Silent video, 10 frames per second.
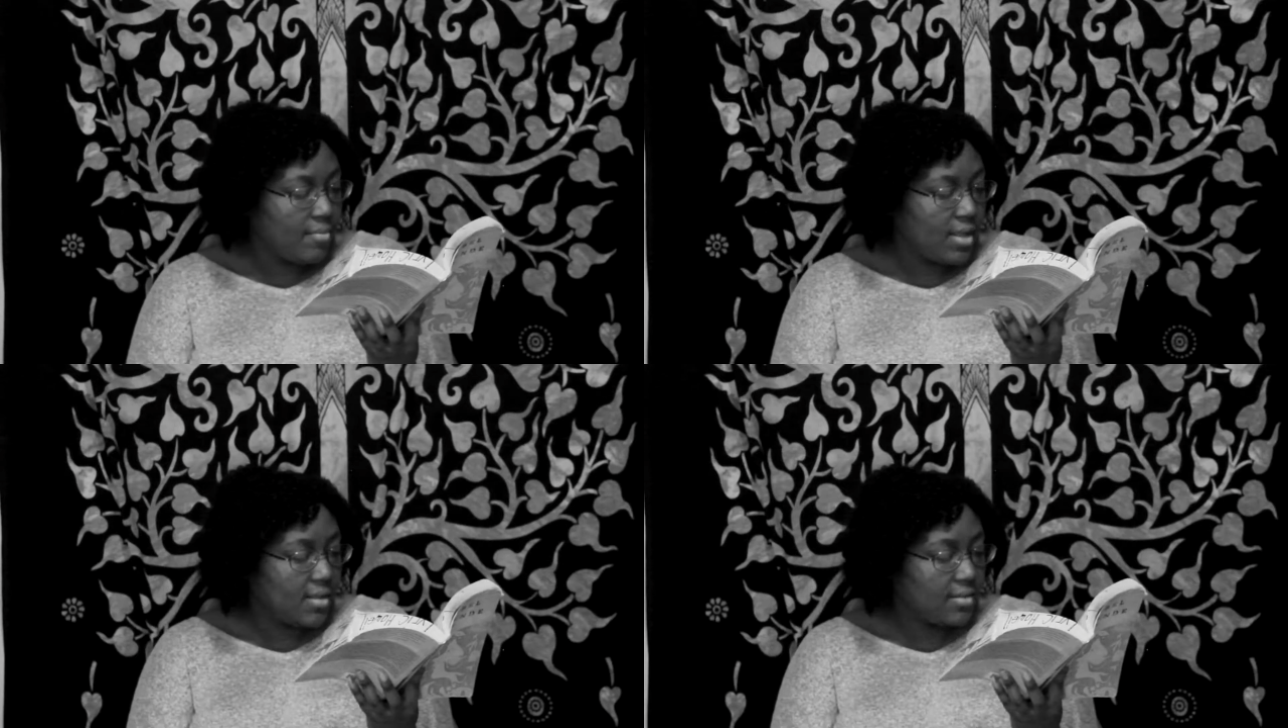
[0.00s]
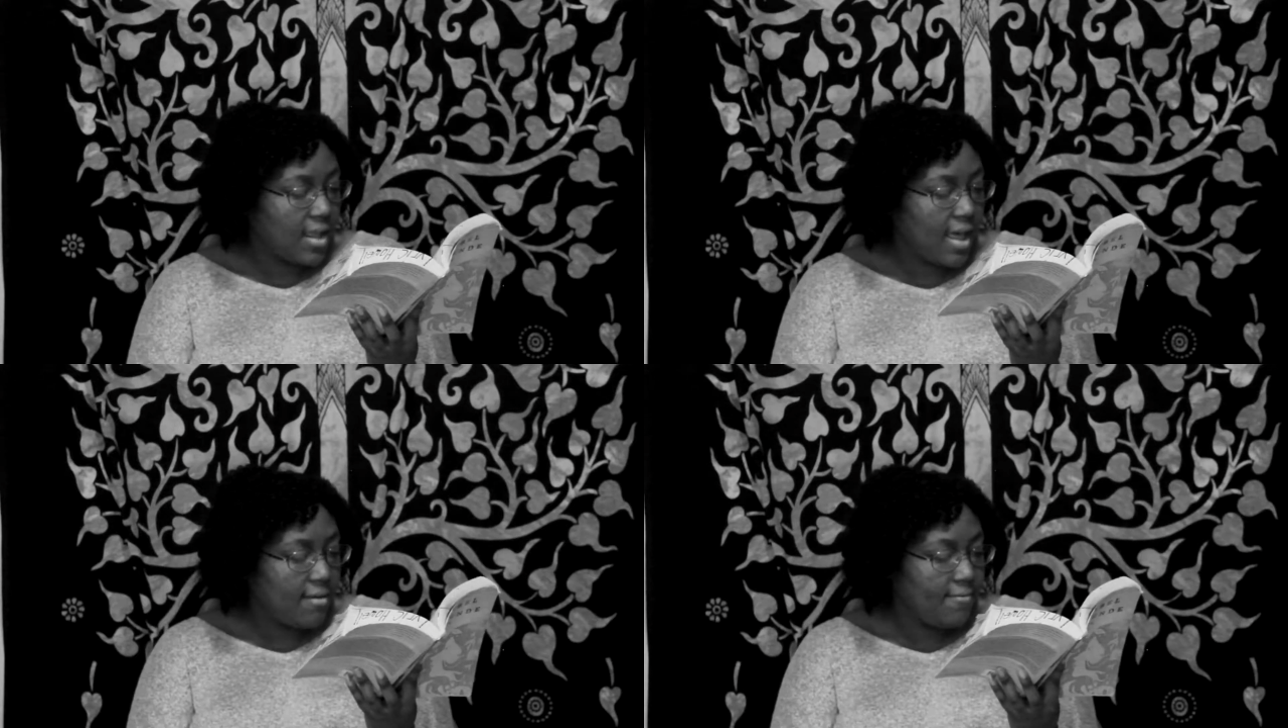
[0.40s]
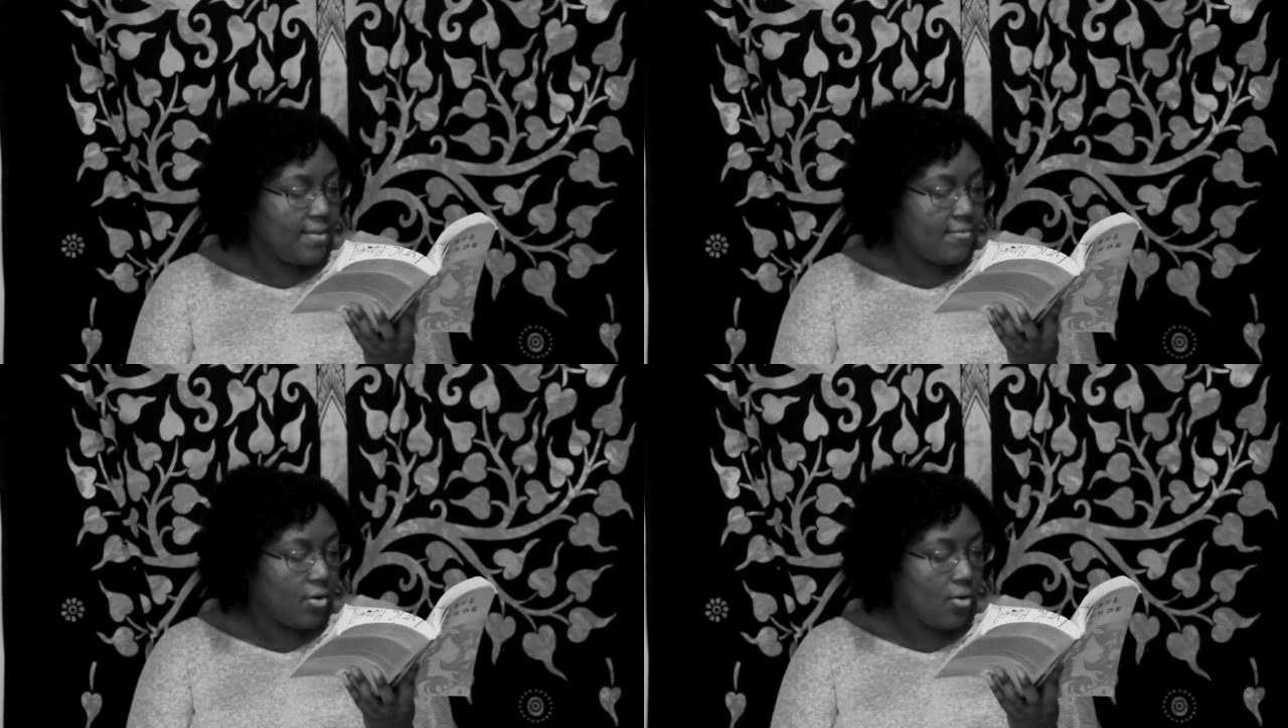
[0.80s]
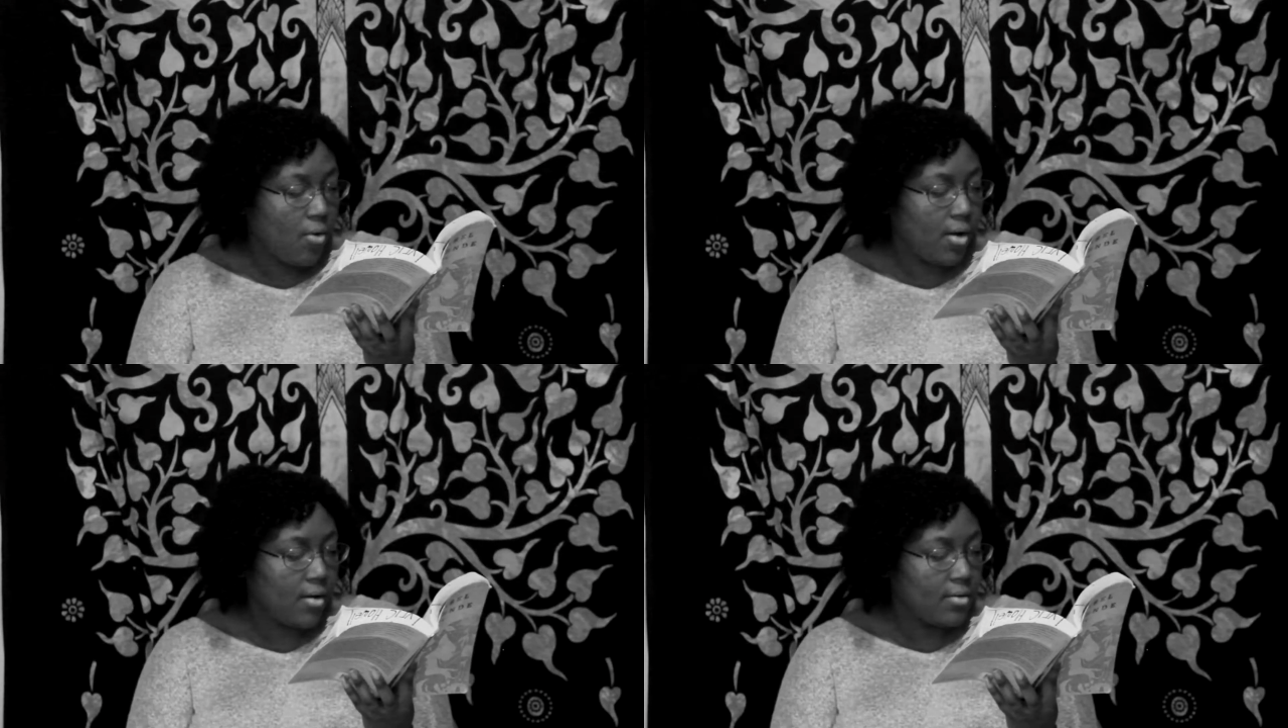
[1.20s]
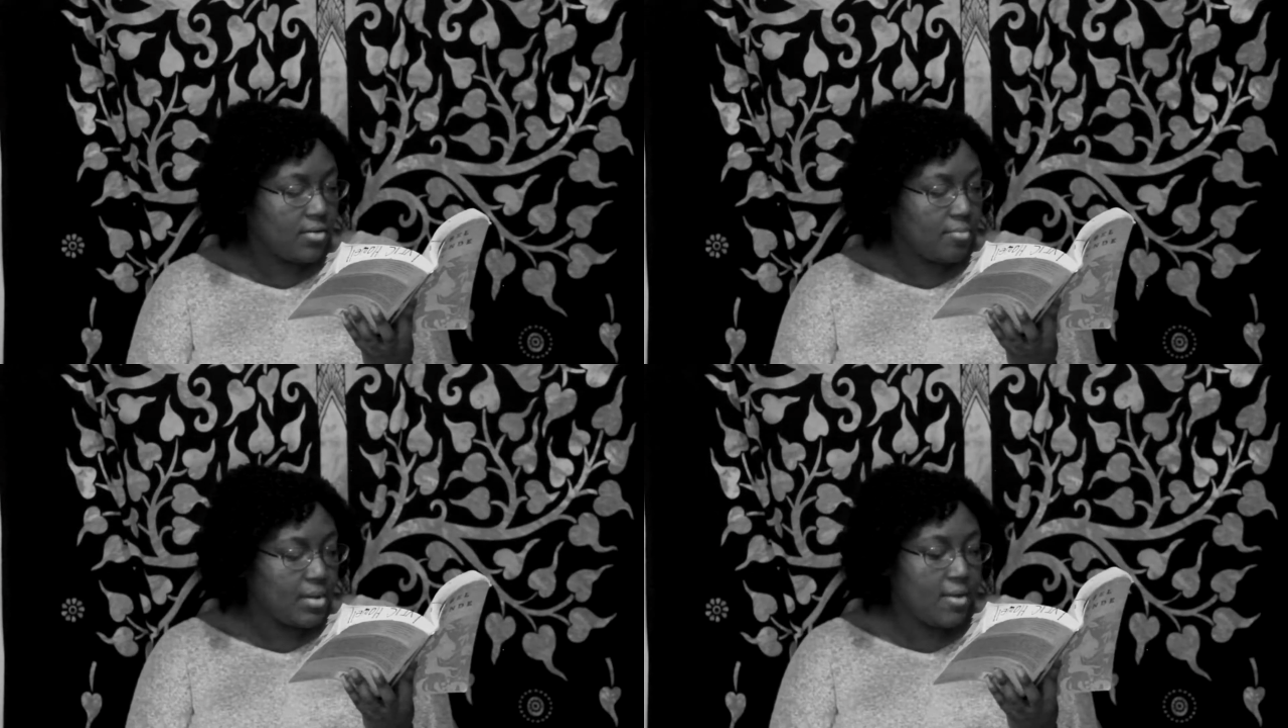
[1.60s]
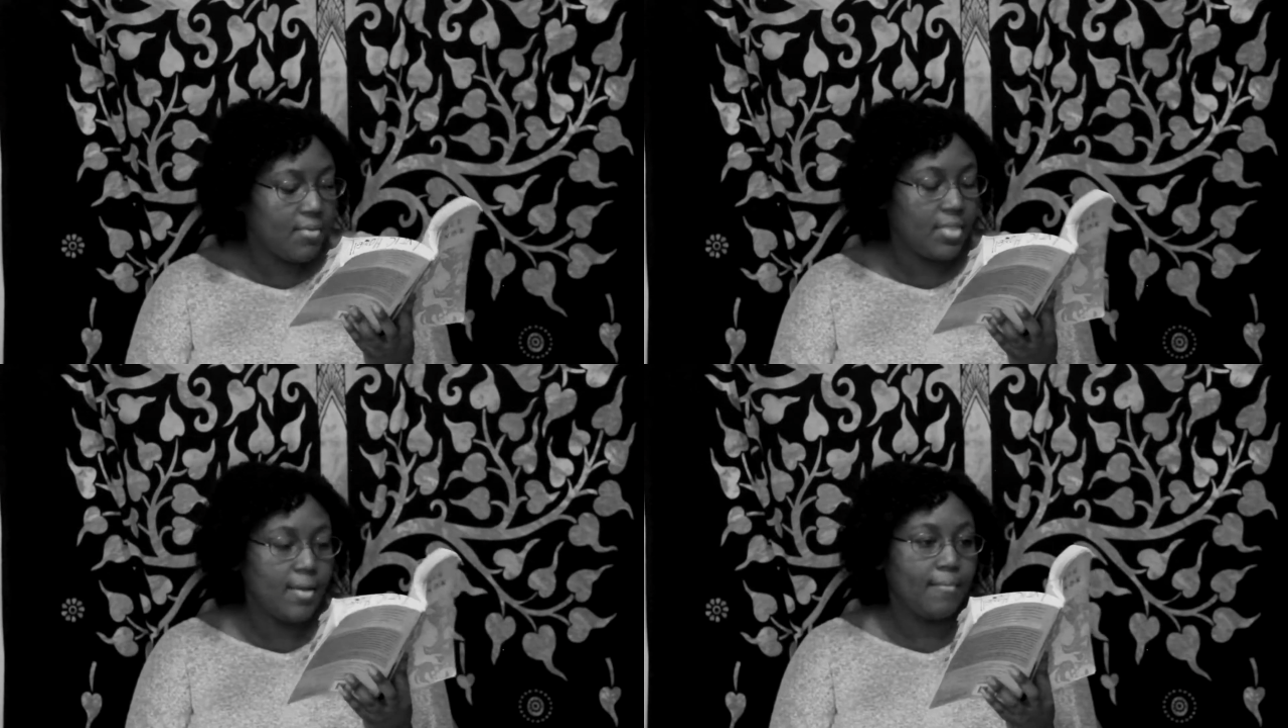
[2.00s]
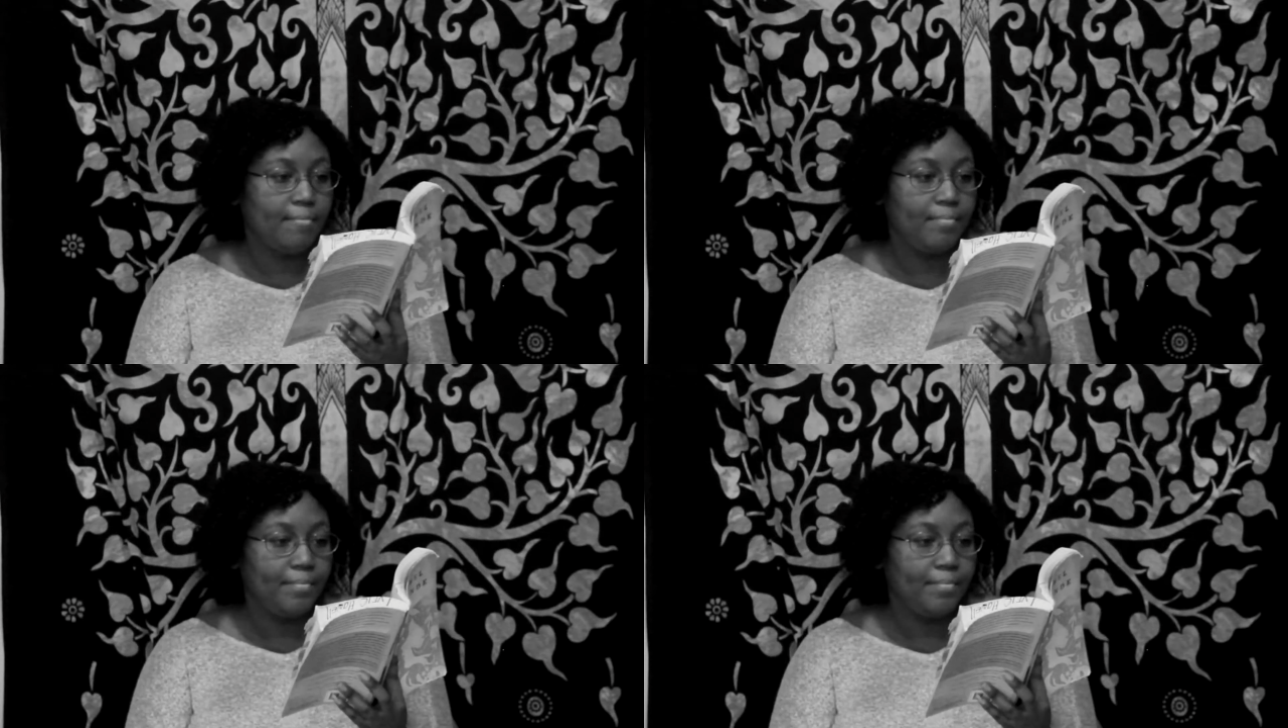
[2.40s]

because they had a fever or to play with them.